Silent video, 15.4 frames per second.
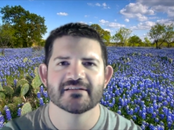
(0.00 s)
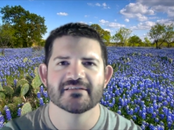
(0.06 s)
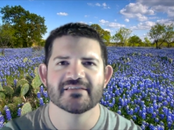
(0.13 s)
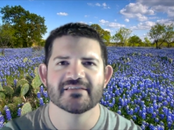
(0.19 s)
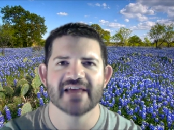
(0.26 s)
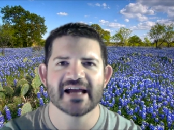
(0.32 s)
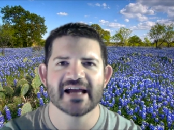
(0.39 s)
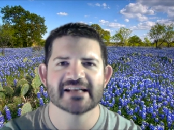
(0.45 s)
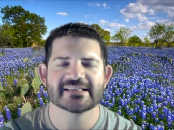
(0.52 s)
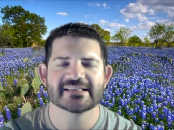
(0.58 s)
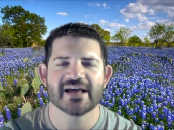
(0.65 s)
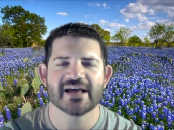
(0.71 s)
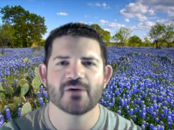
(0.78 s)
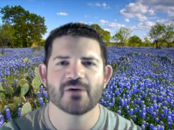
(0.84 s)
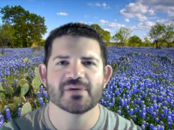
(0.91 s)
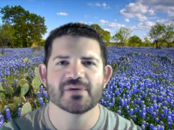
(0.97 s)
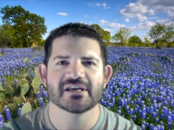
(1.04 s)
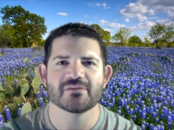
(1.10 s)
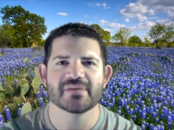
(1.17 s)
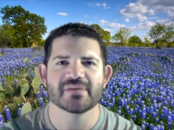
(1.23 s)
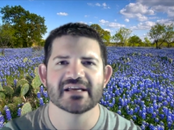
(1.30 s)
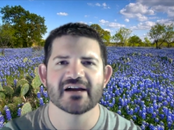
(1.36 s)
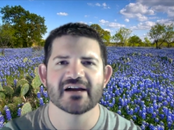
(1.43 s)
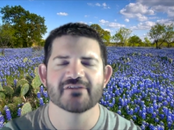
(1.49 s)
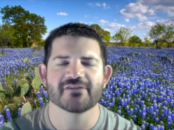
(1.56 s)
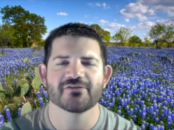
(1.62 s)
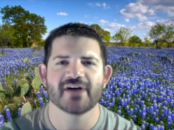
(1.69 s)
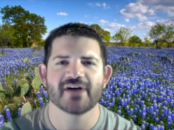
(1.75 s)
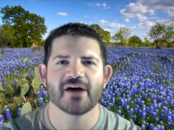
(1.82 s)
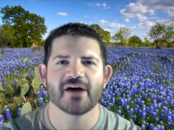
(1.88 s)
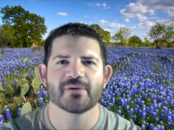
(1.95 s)
That is how we can be
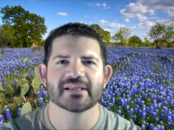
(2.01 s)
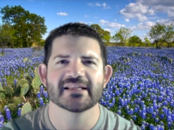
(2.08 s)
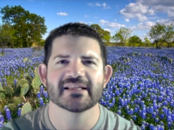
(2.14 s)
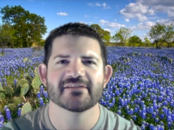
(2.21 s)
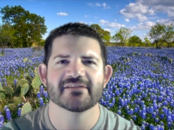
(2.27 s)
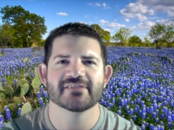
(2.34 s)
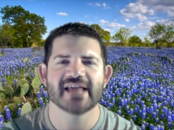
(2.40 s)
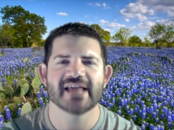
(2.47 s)
careful how we live.